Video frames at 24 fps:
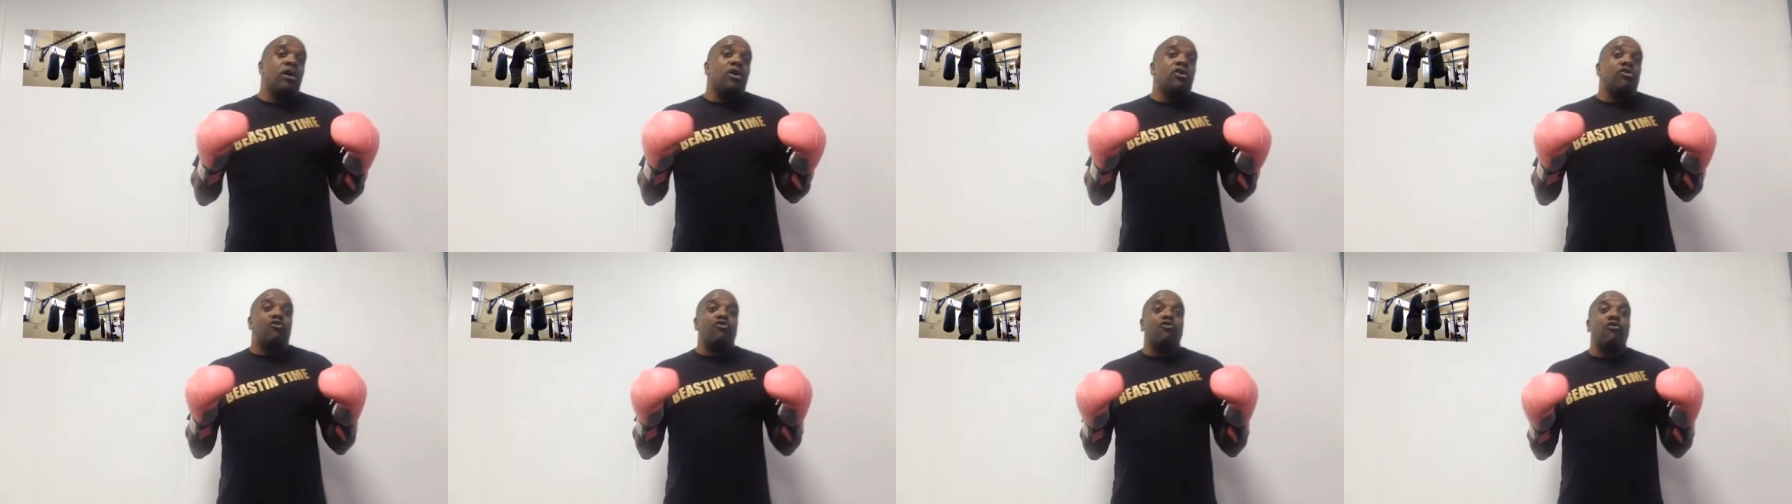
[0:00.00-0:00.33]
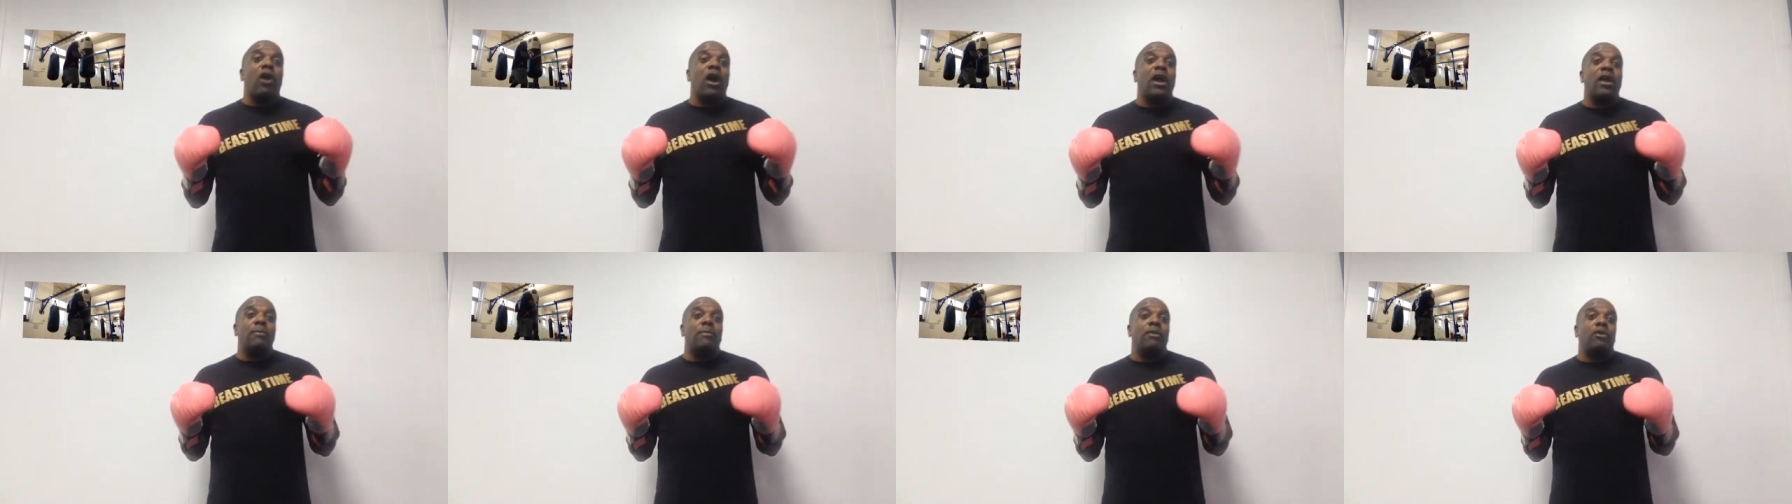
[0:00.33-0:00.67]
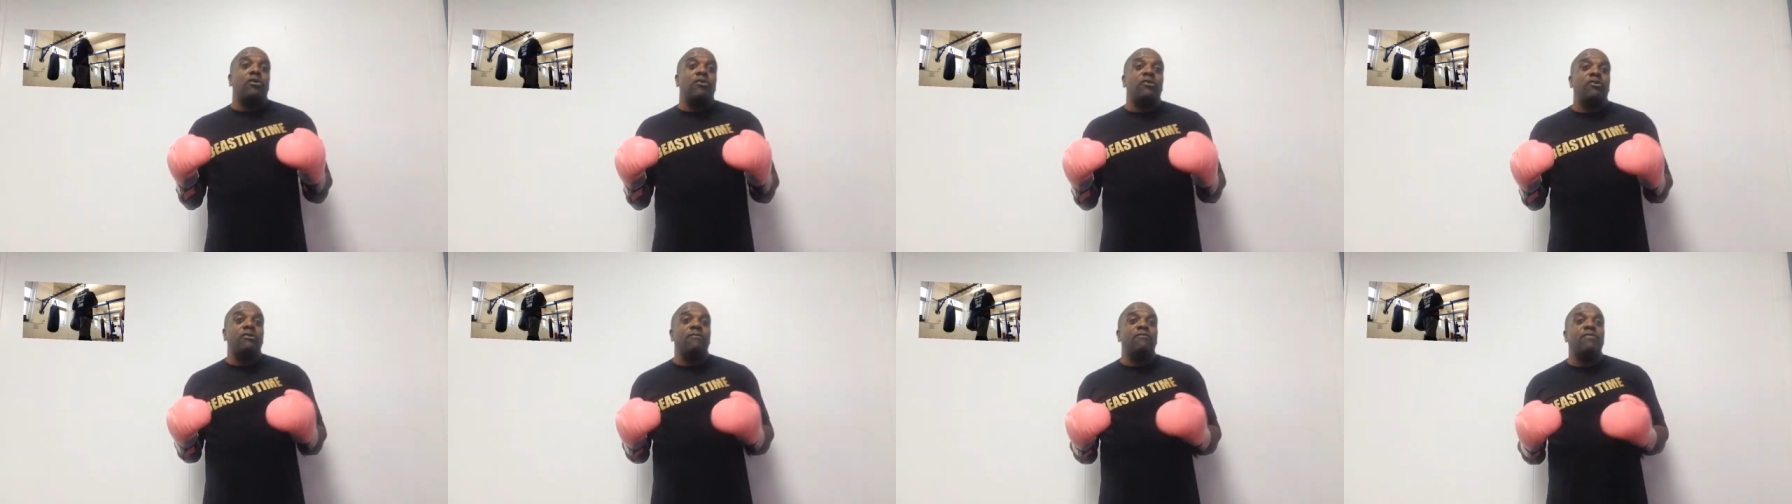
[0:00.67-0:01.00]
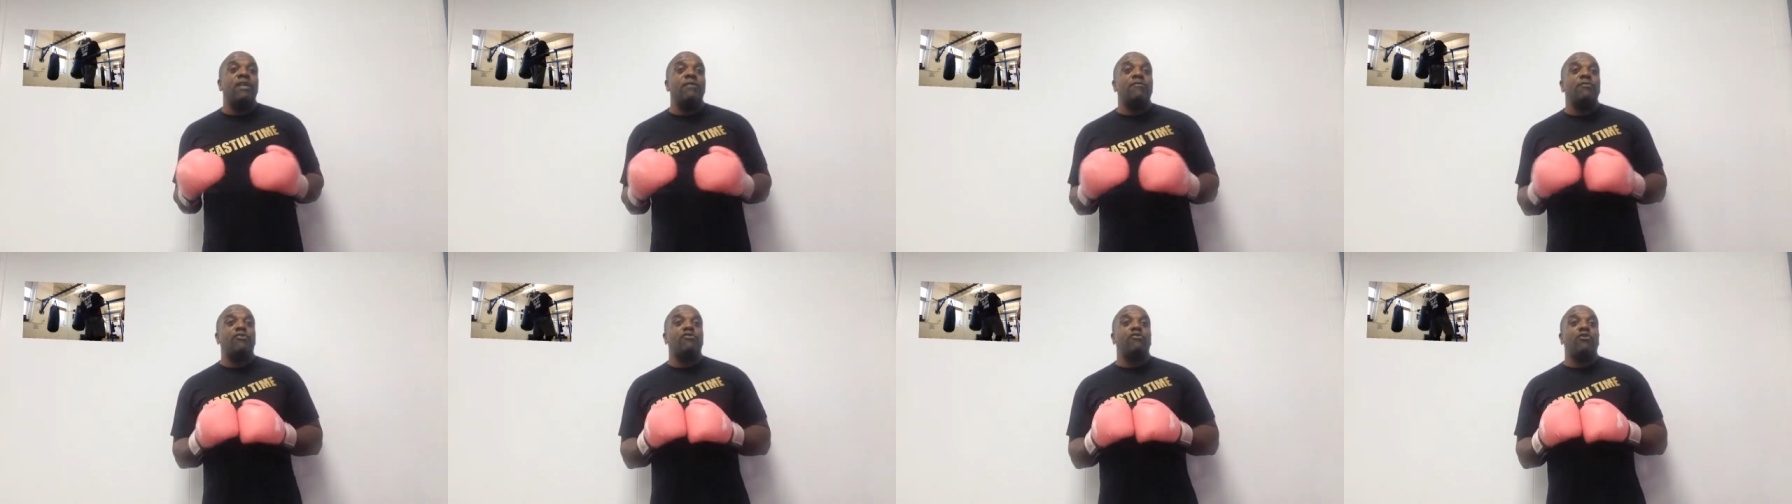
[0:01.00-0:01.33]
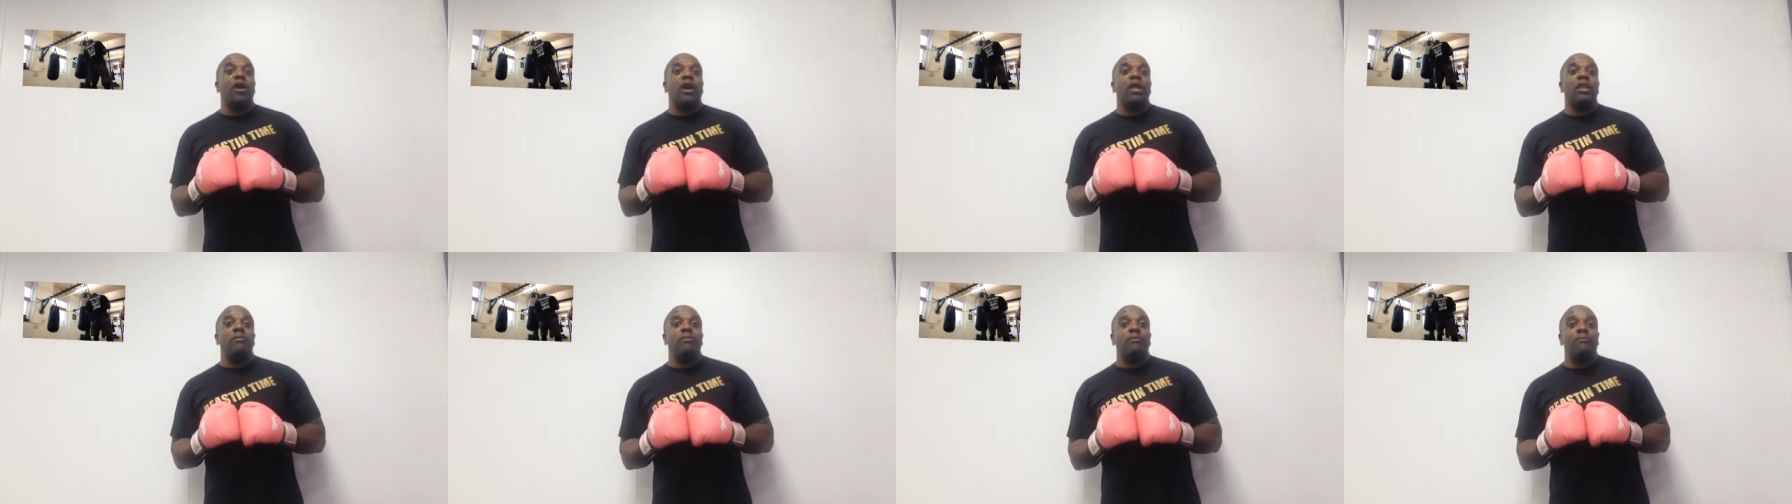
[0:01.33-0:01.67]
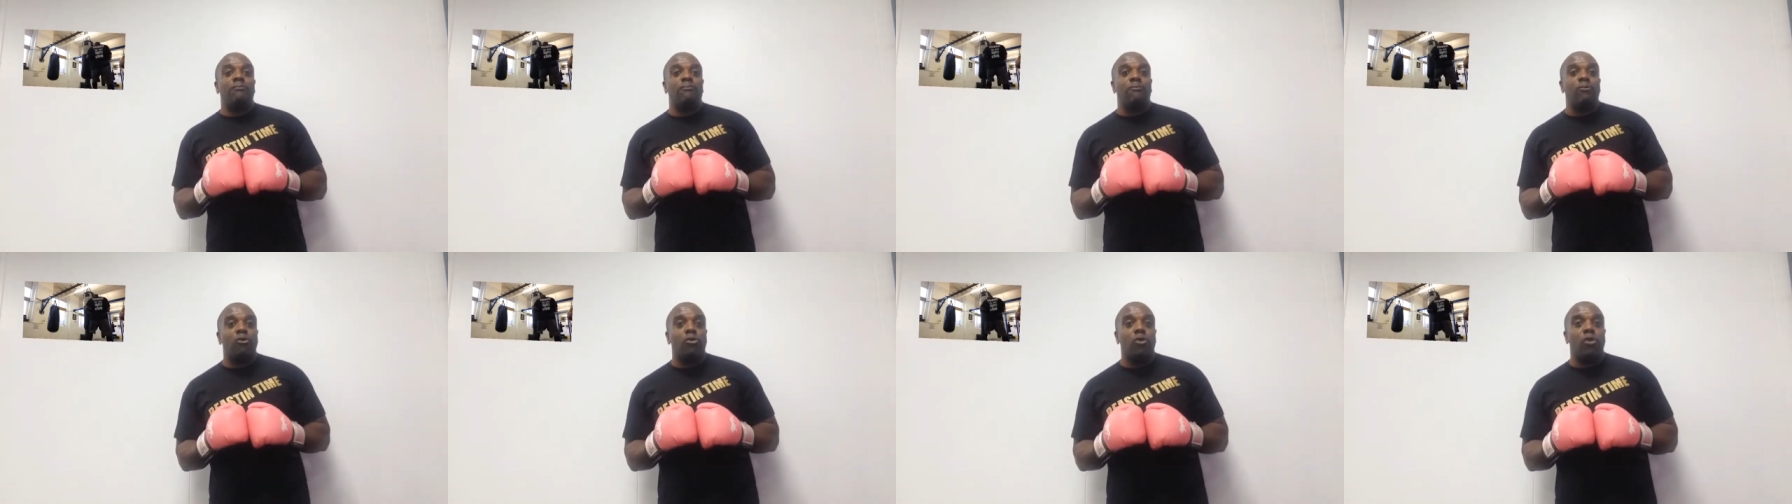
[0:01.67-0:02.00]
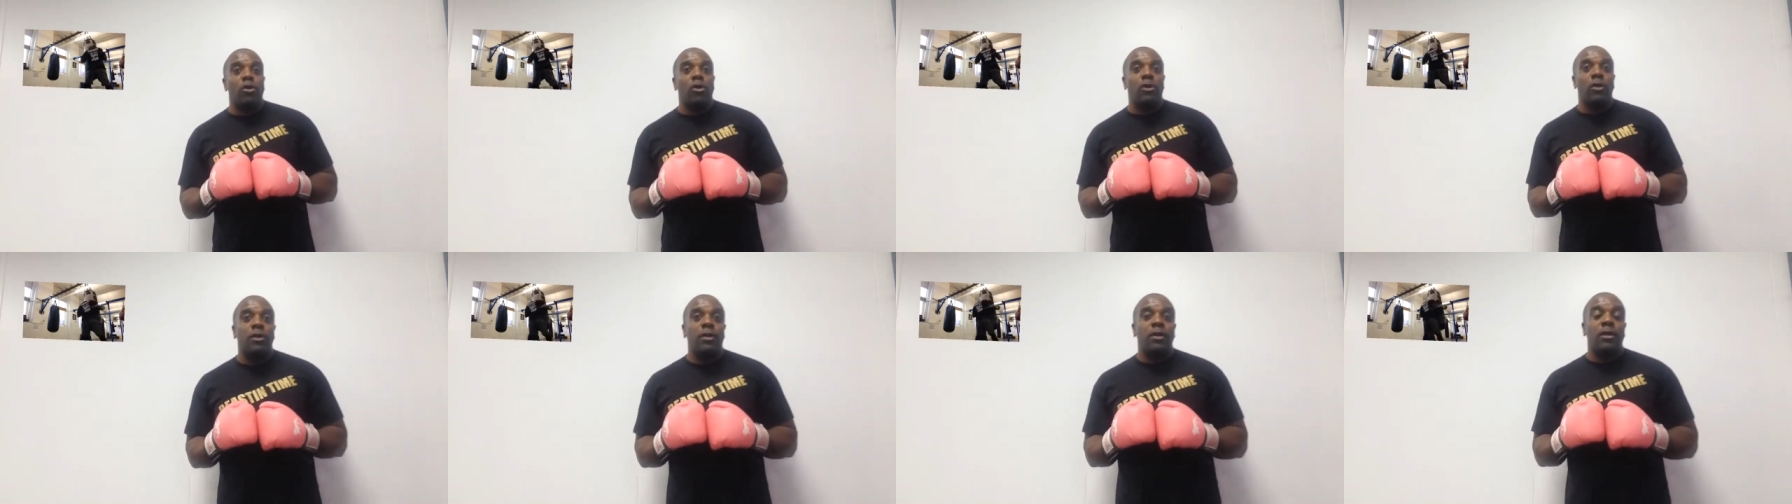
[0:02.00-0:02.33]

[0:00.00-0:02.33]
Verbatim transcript: try it because you've never tried it before,